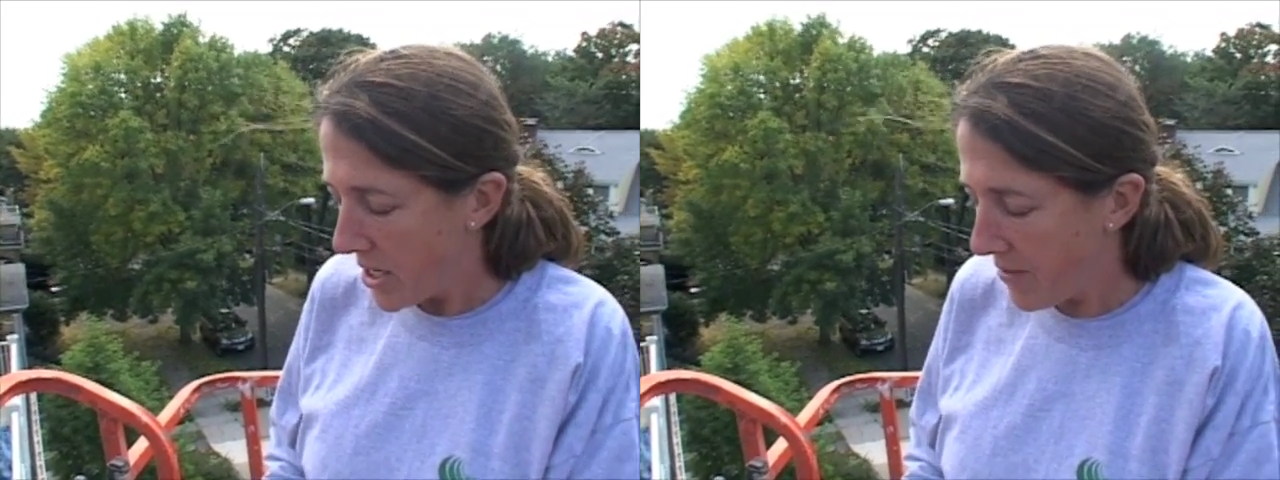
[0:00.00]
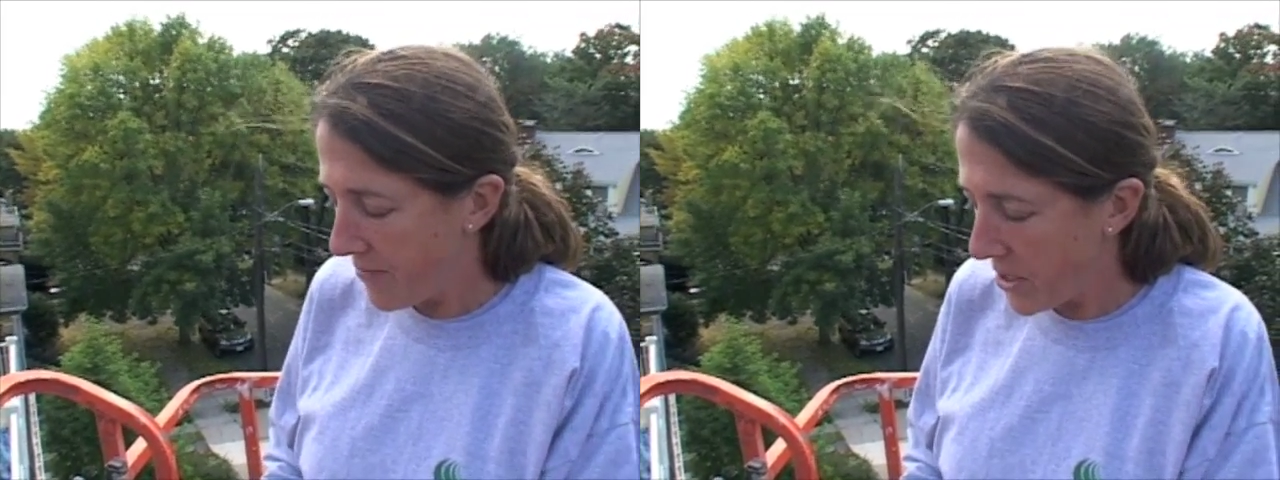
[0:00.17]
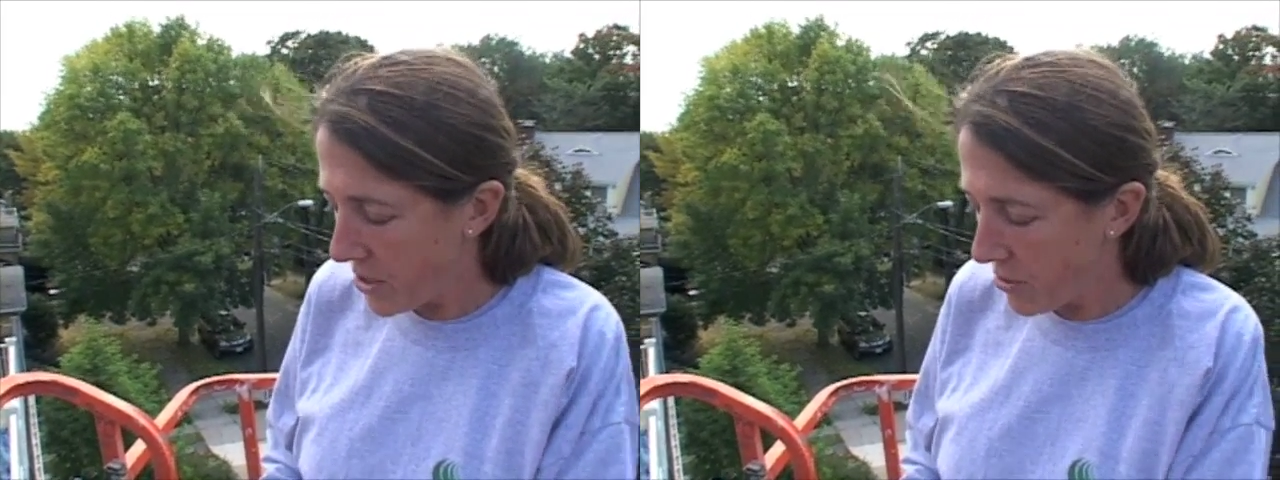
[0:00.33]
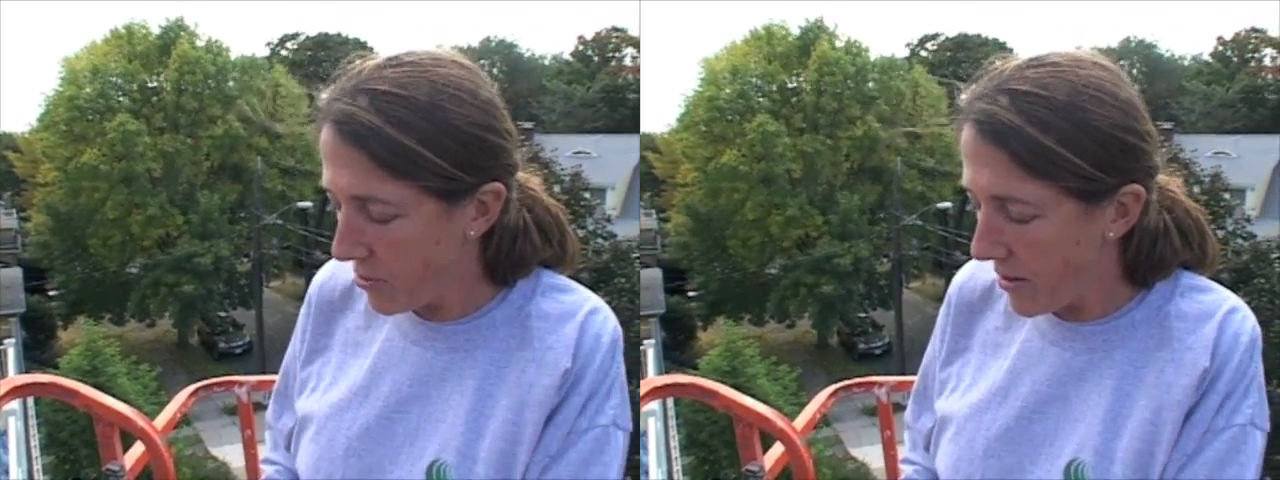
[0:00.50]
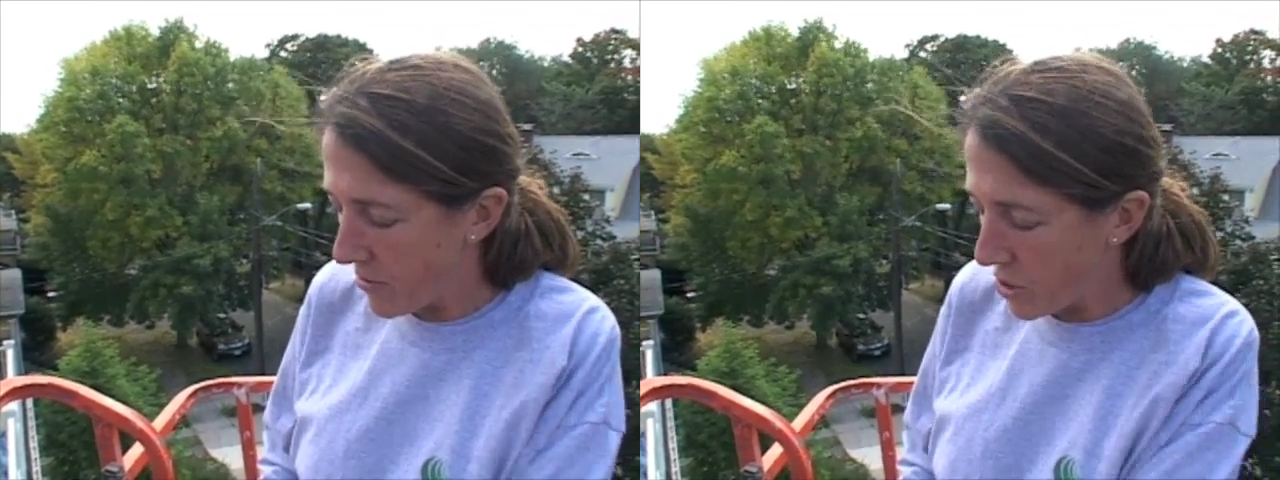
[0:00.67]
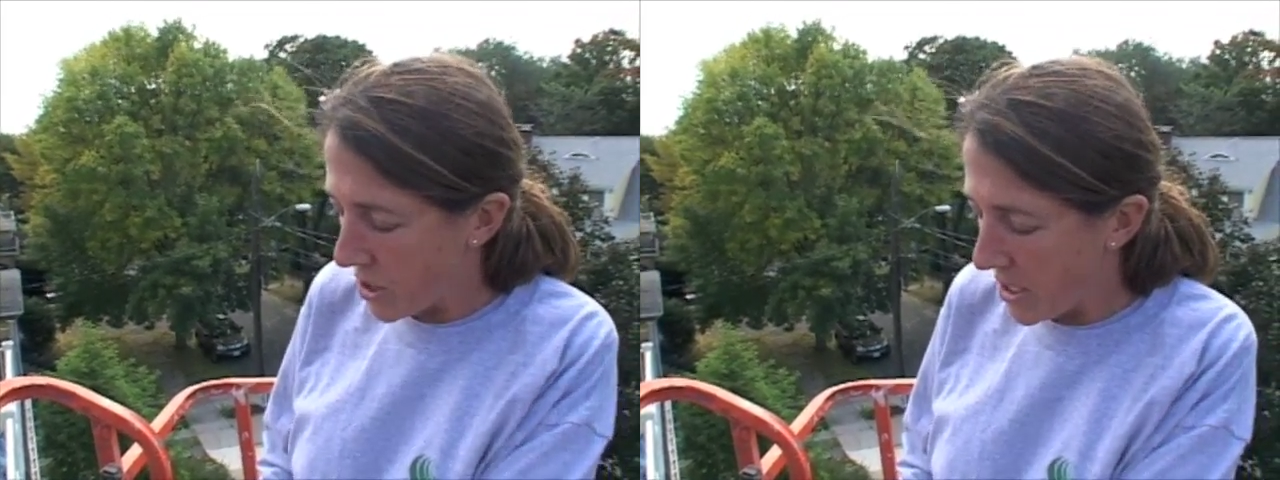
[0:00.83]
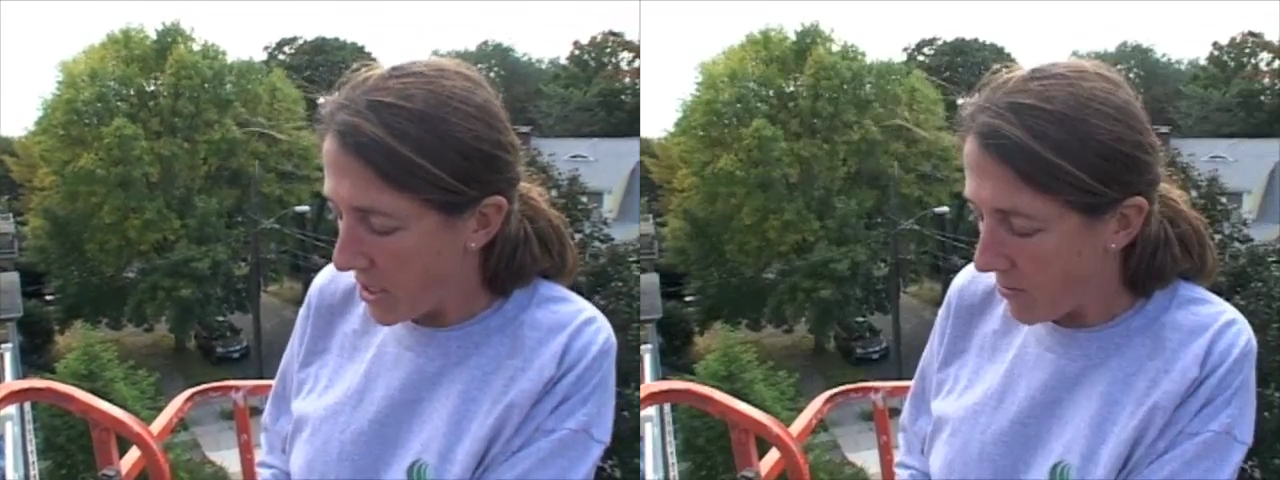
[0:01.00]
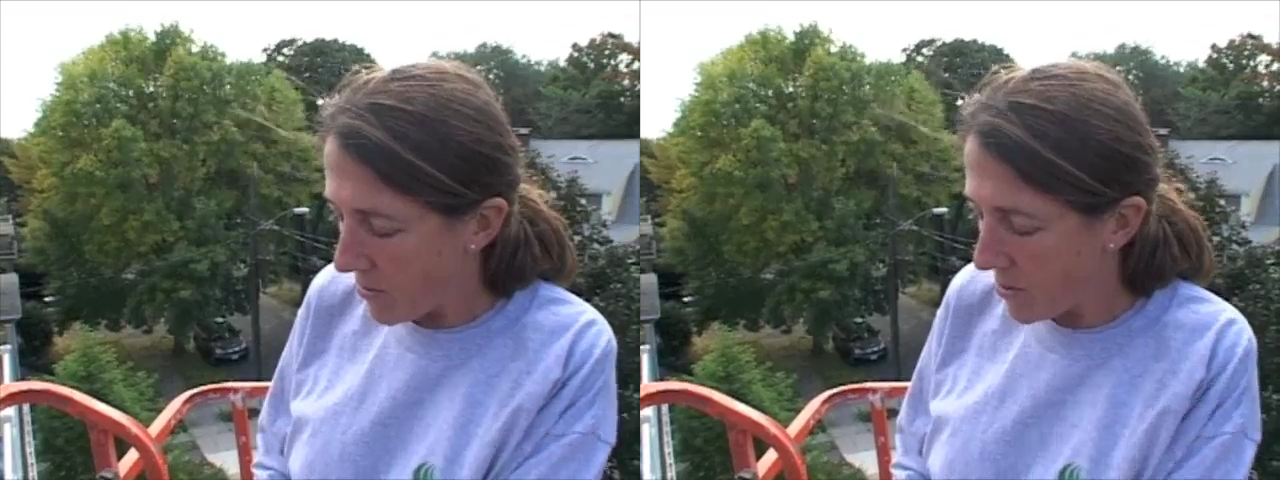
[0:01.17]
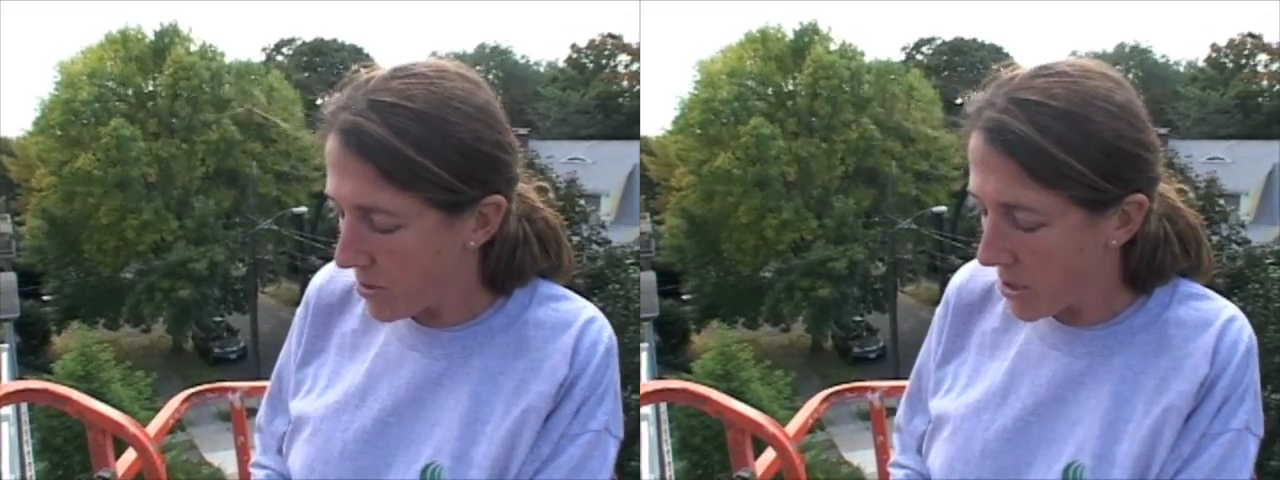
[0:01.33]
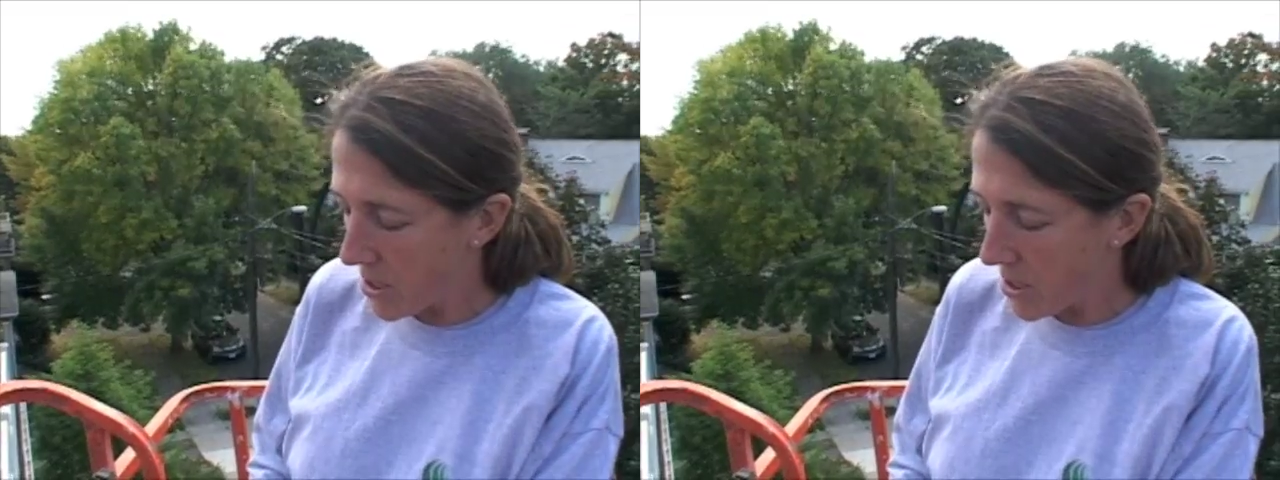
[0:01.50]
if they do have shading, whether they're